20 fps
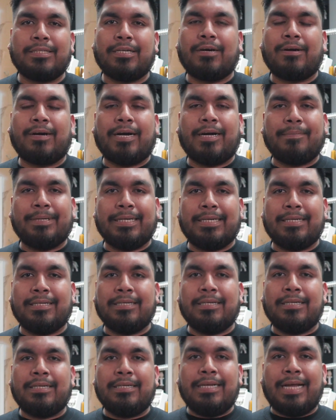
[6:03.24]
You know, I mean,
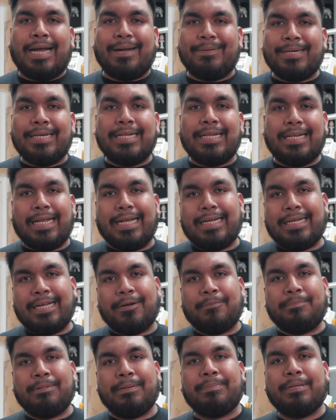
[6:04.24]
I really like
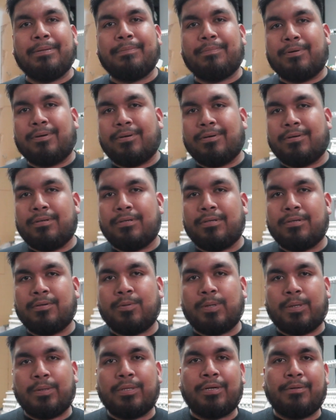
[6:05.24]
helping people
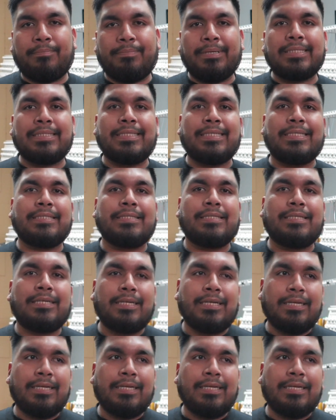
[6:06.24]
grow their business,